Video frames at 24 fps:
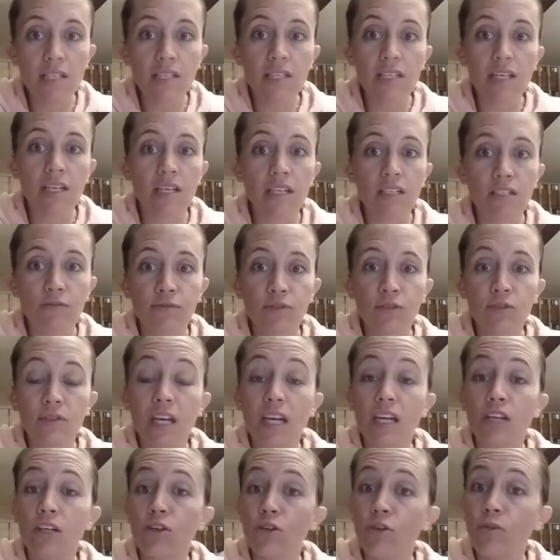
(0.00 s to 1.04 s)
it is food that
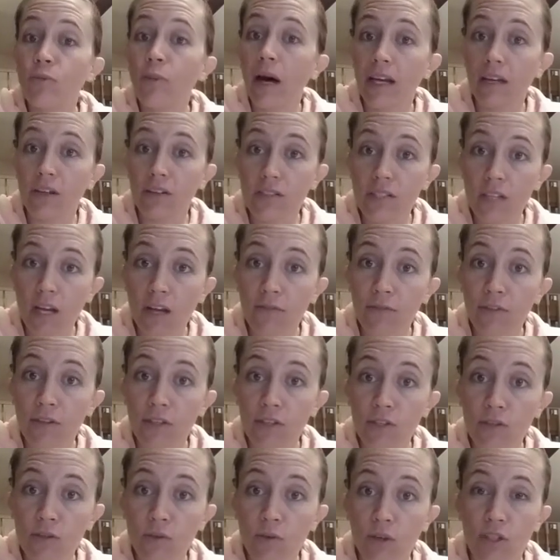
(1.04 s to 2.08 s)
you buy yourself in the
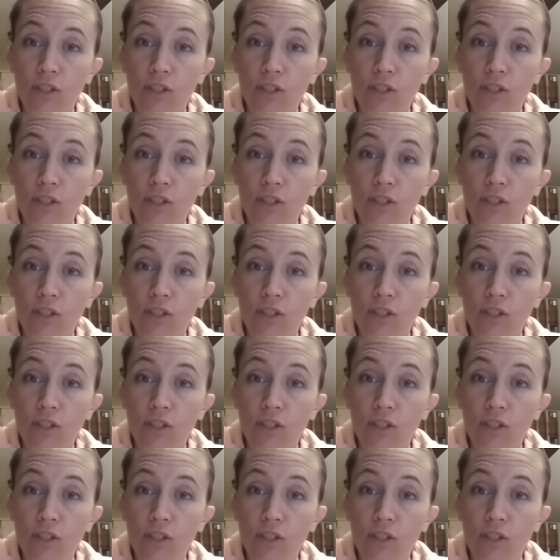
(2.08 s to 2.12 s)
store.